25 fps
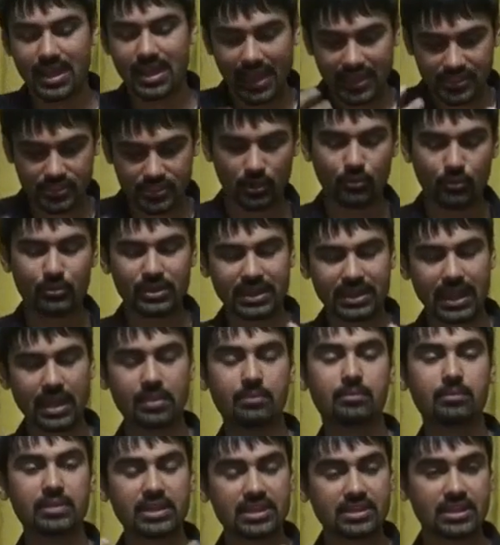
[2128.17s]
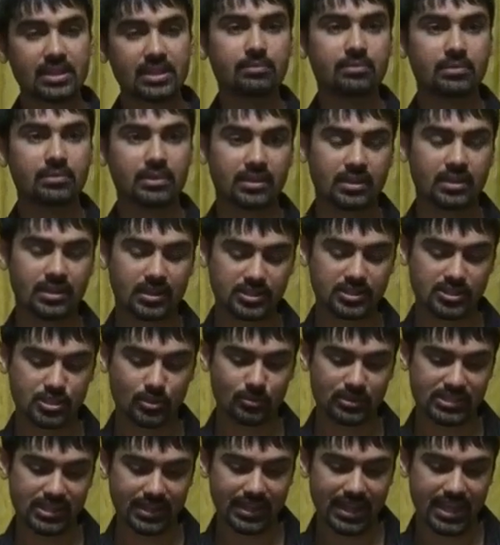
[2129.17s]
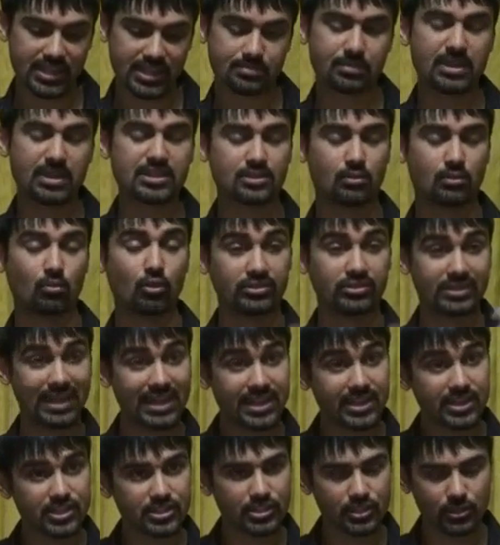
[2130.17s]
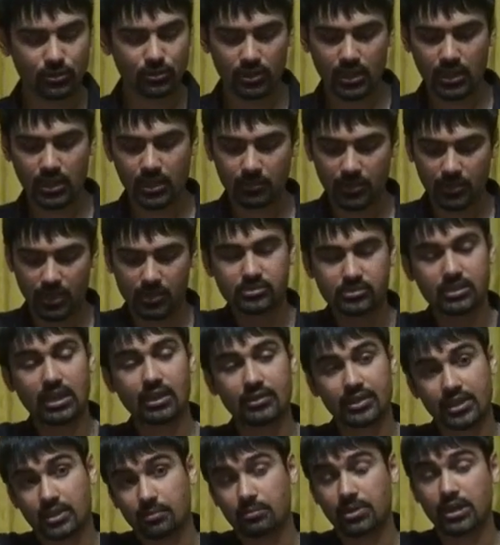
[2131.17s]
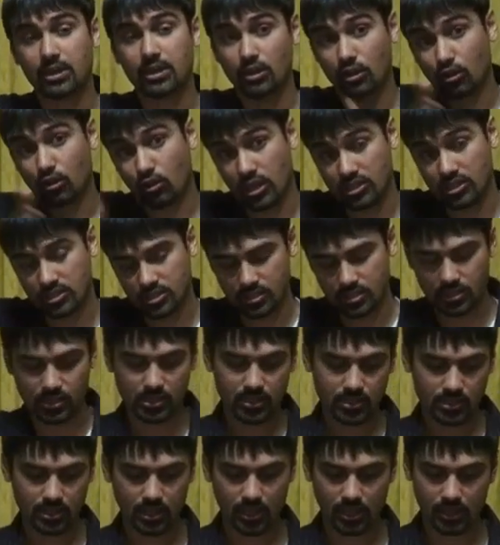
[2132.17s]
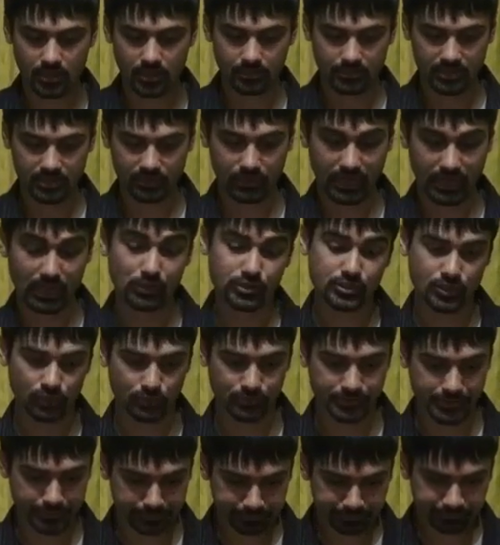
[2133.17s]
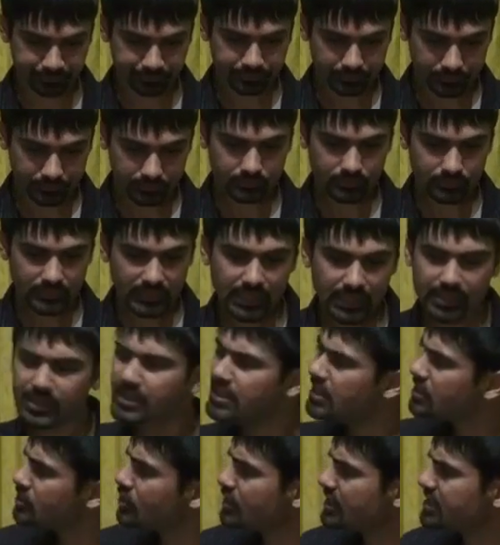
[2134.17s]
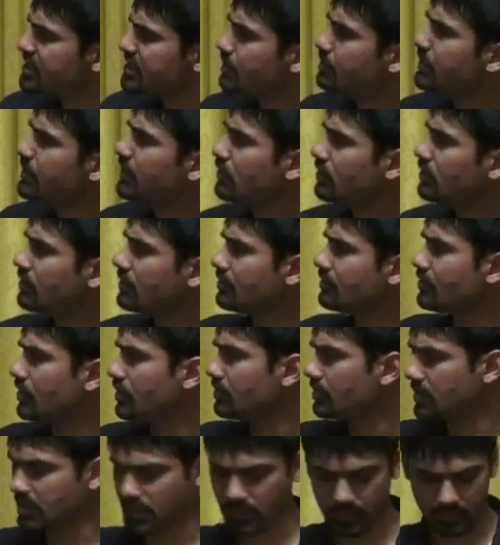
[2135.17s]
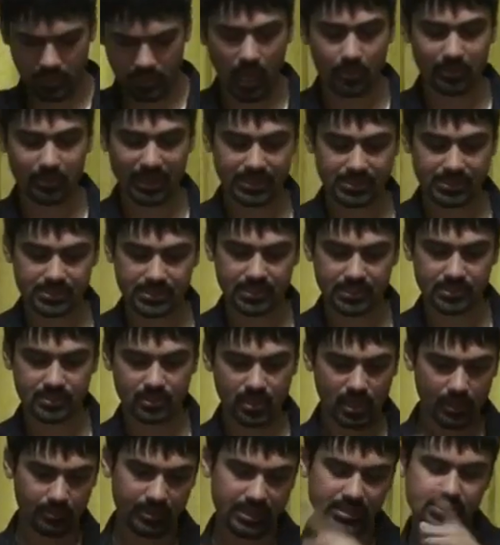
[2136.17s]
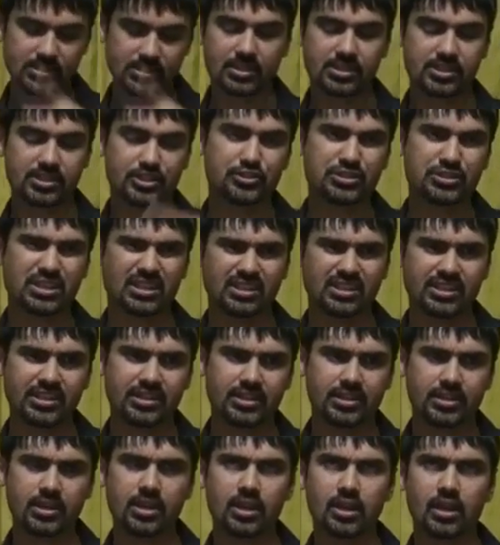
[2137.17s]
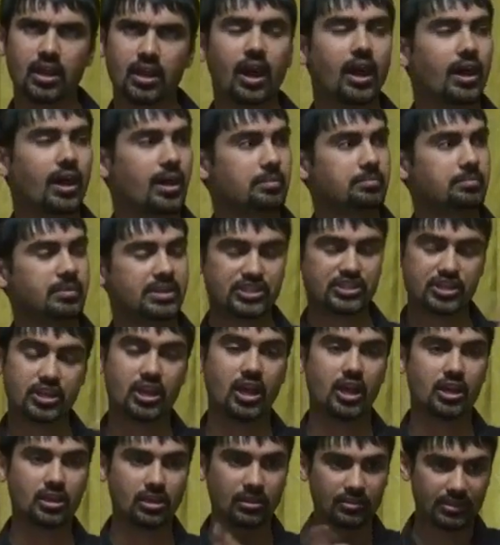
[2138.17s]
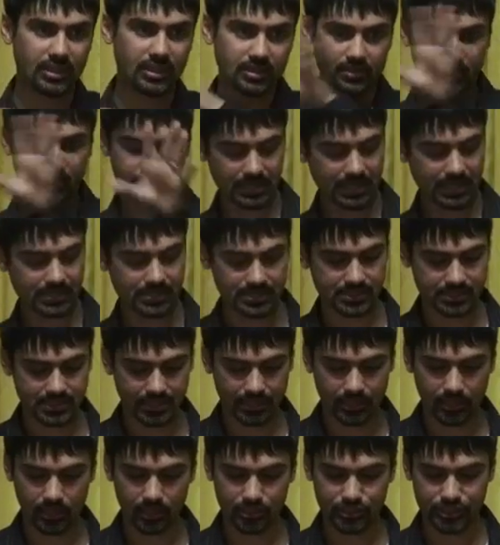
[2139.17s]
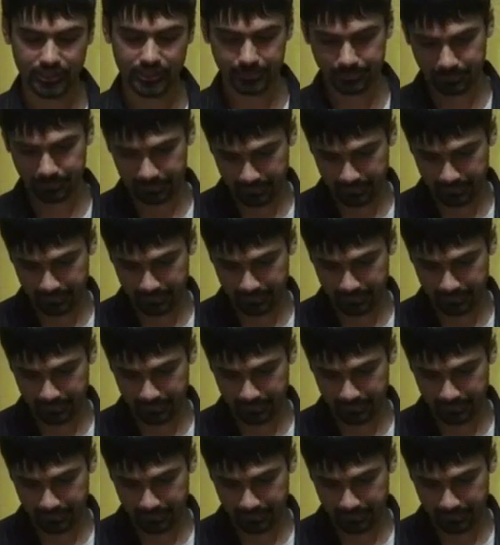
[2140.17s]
And so we keep, keep consumers engaged based on what they could do but also how they compare across uh, different households. So this is a bill from uh, ComEdison. So ComEdison is a utility in, um, in Chicago that has this technology.